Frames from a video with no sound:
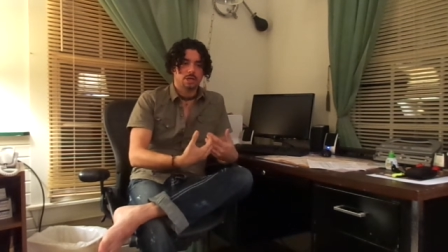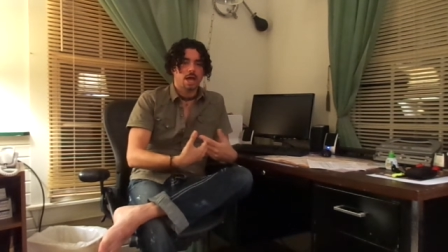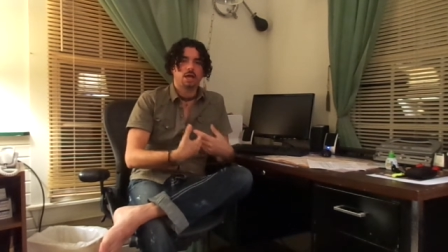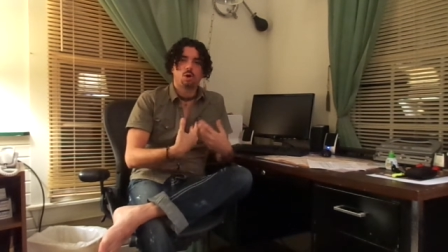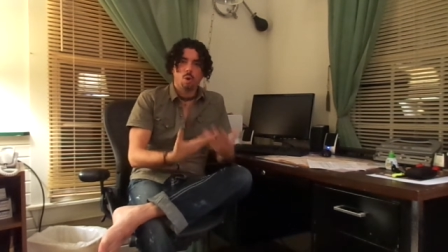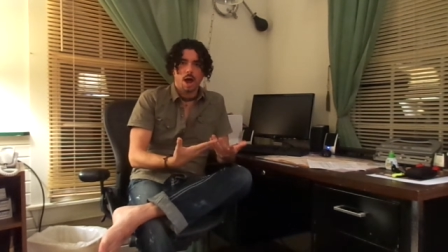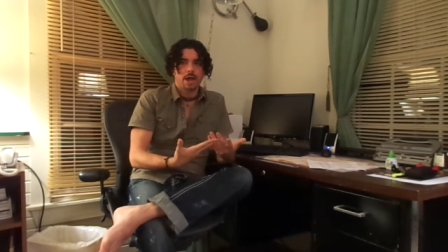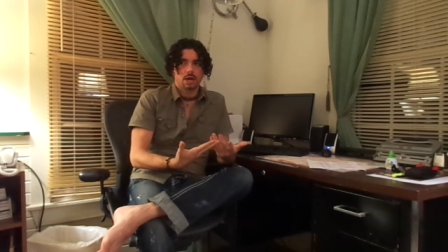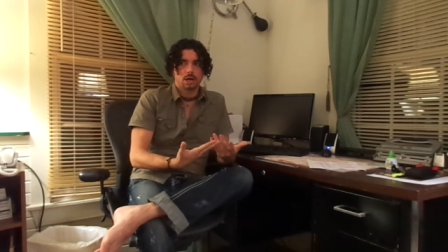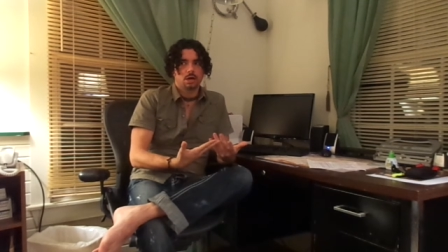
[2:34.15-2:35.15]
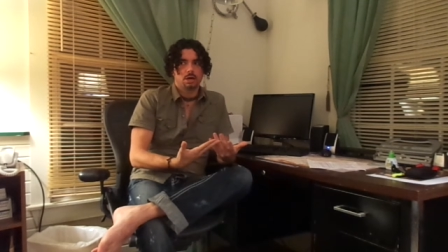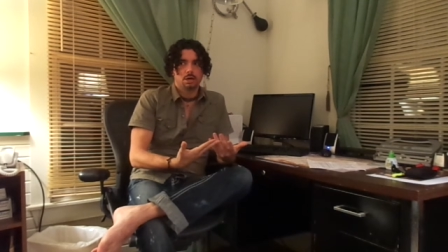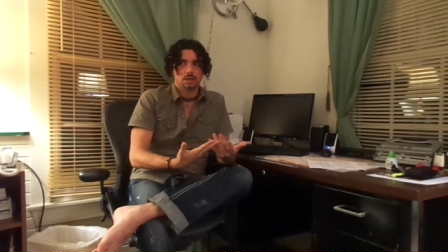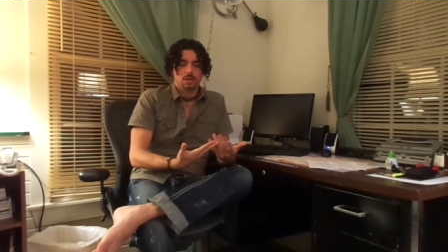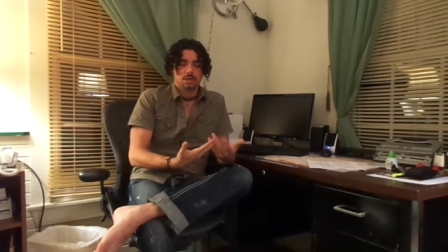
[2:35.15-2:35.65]
I acquire
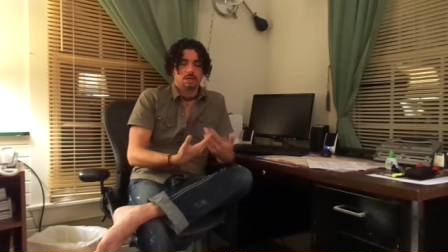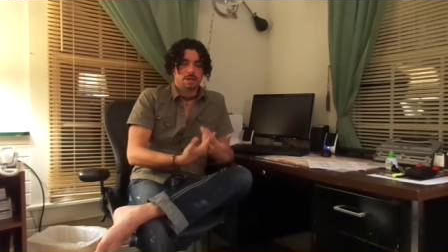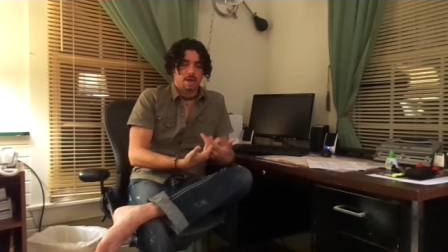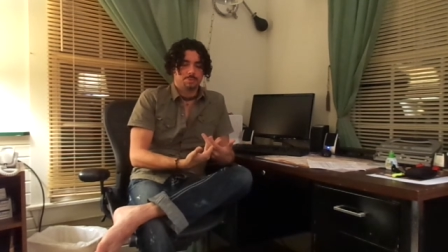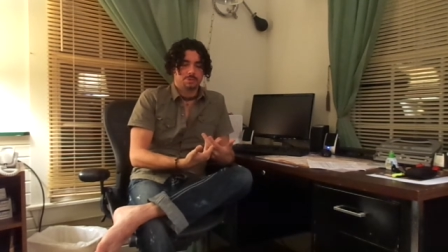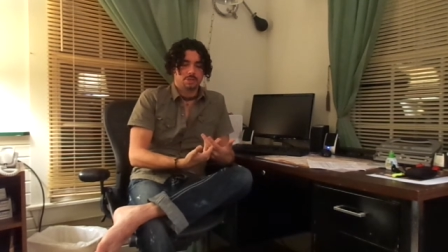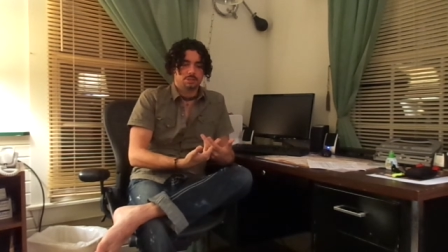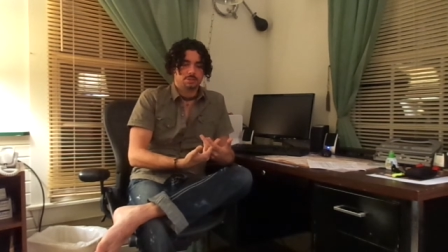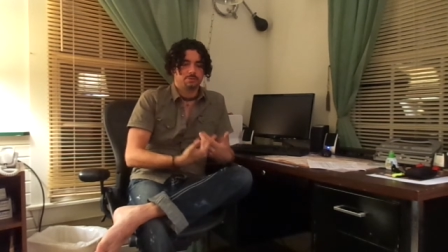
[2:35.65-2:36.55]
nepsis